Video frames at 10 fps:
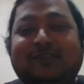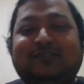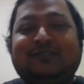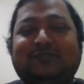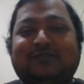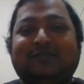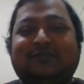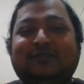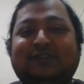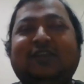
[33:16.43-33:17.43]
It's
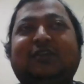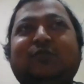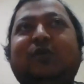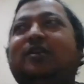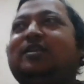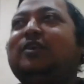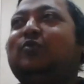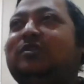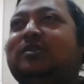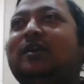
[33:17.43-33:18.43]
a niche world at
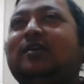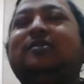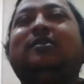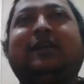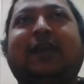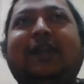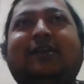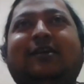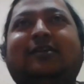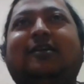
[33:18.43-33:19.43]
youth theater,
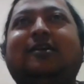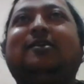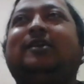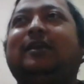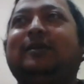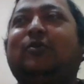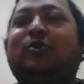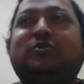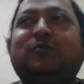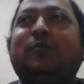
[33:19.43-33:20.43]
Calcutta,
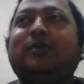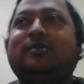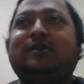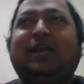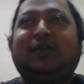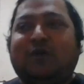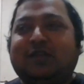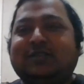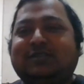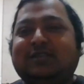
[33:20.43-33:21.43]
cosmopolitan. In
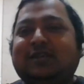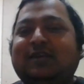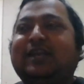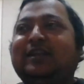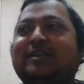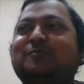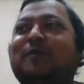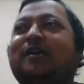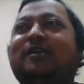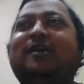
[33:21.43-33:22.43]
one scene, there English,
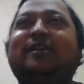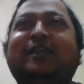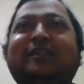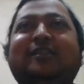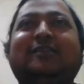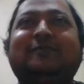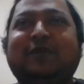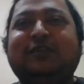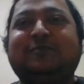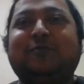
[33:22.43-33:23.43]
Bangla, and Hindi
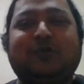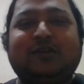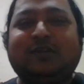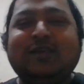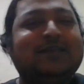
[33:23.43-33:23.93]
being spoken.